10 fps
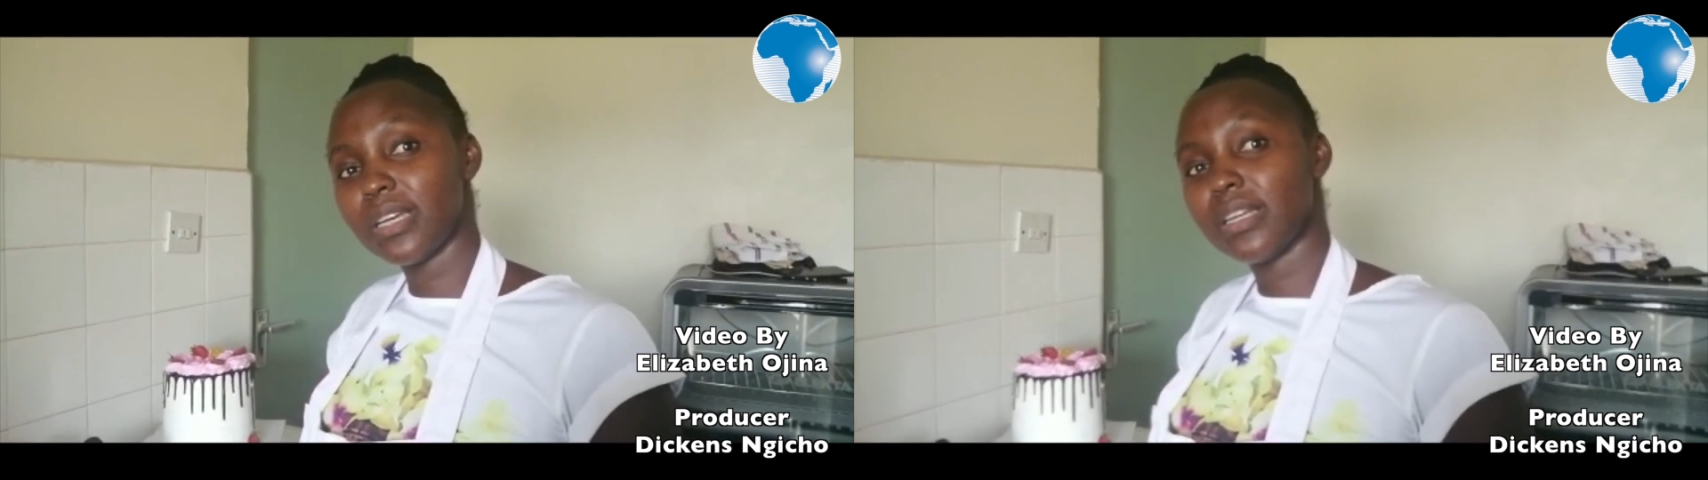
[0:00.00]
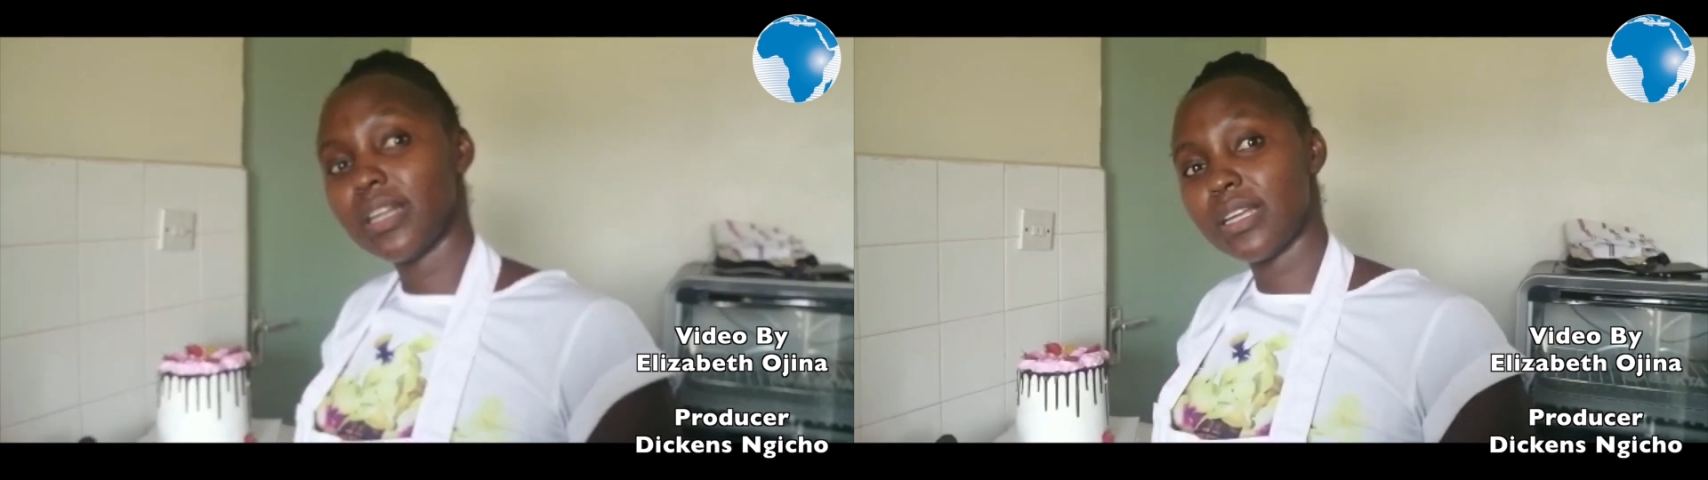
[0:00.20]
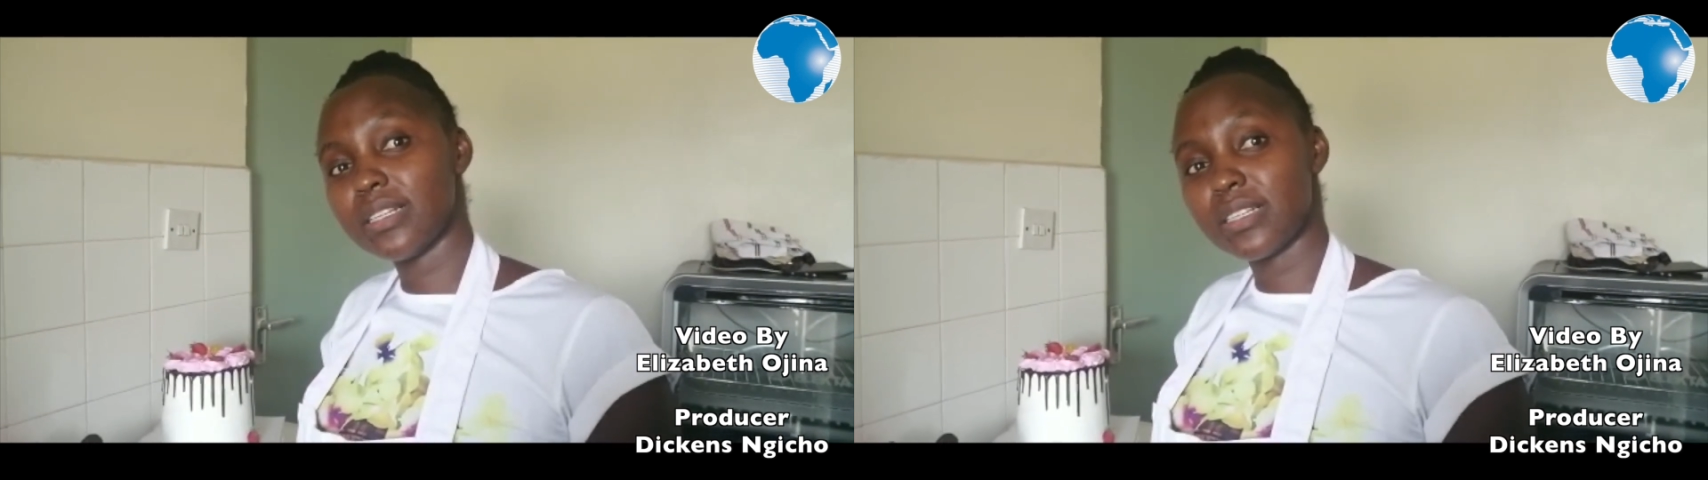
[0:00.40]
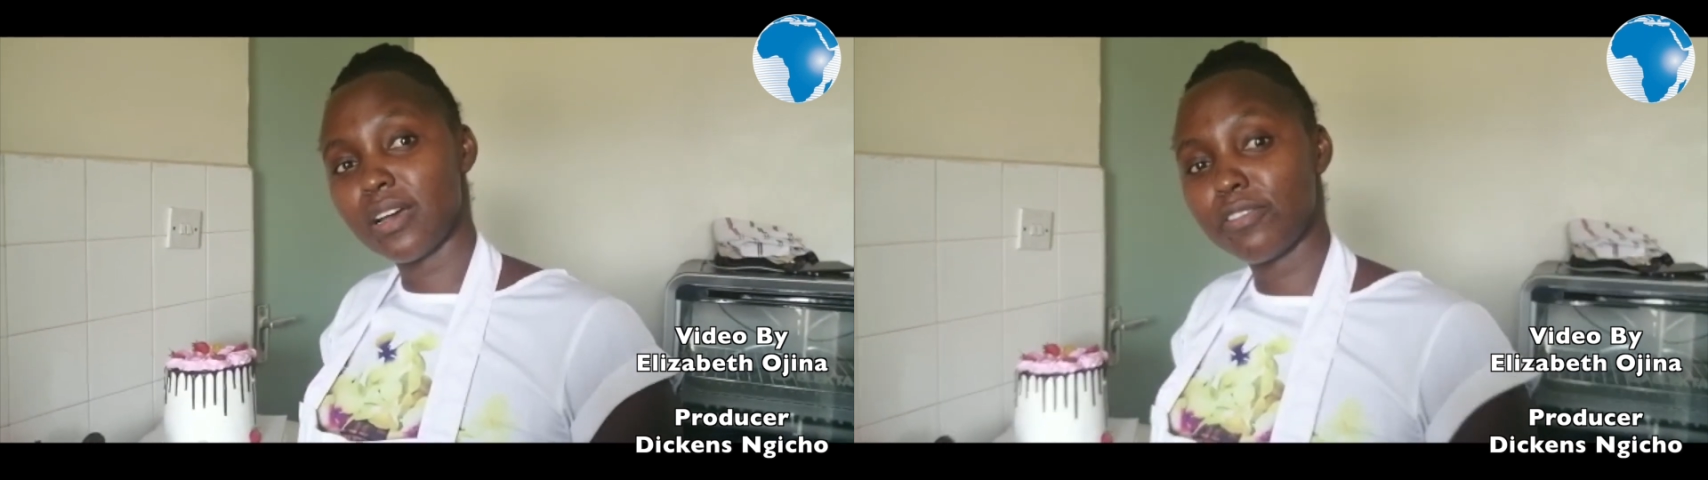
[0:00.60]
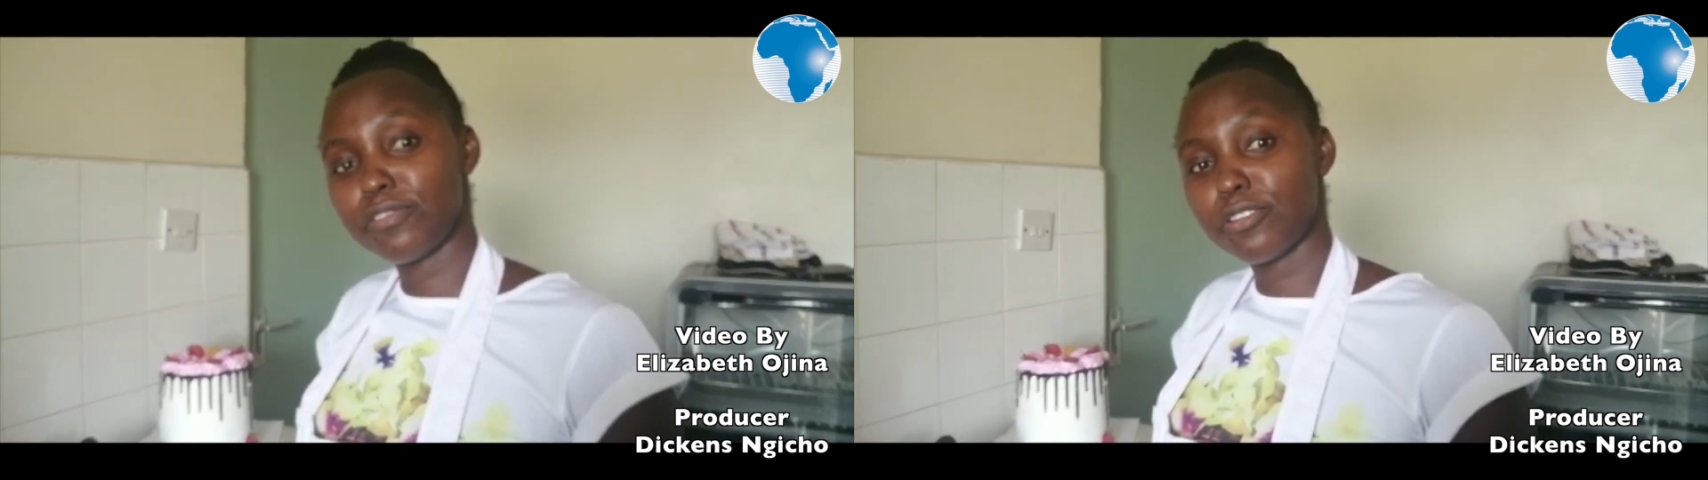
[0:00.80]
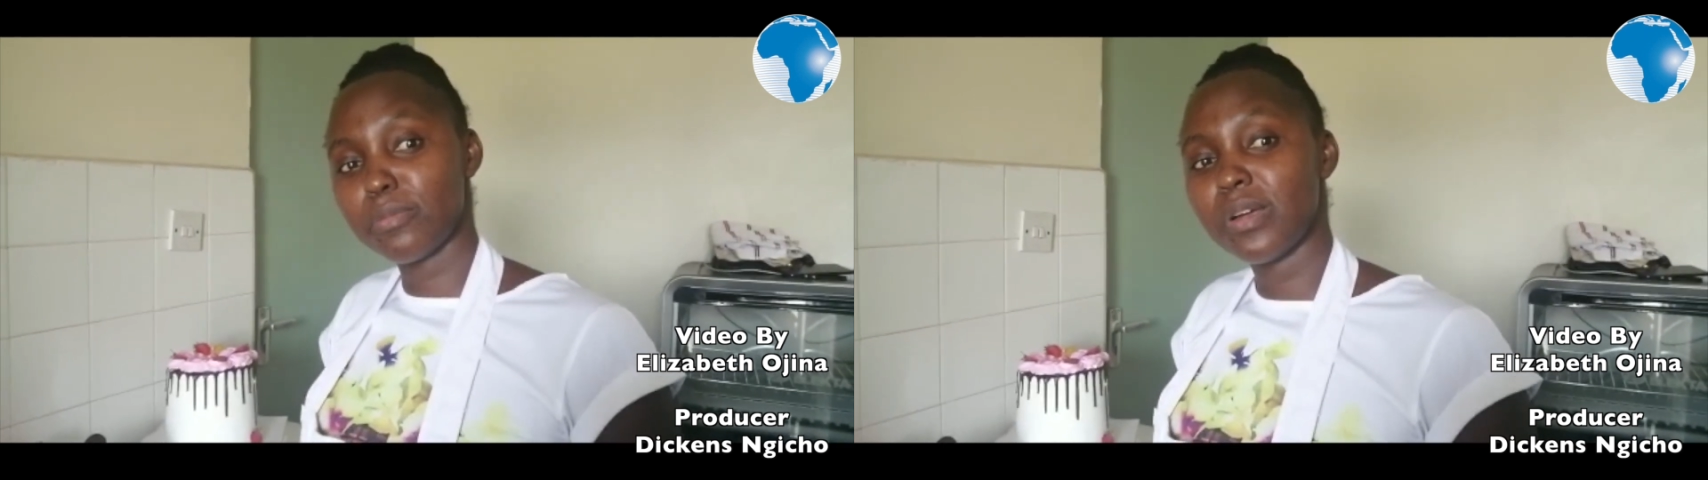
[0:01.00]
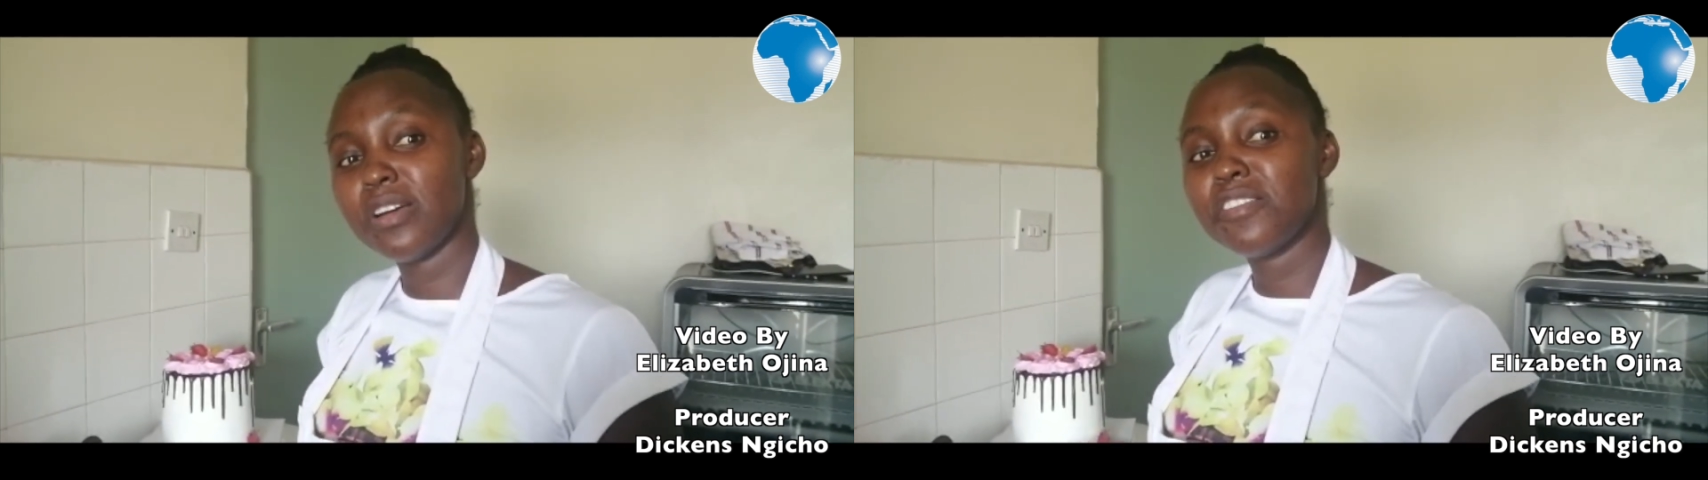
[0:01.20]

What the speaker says: clients come from,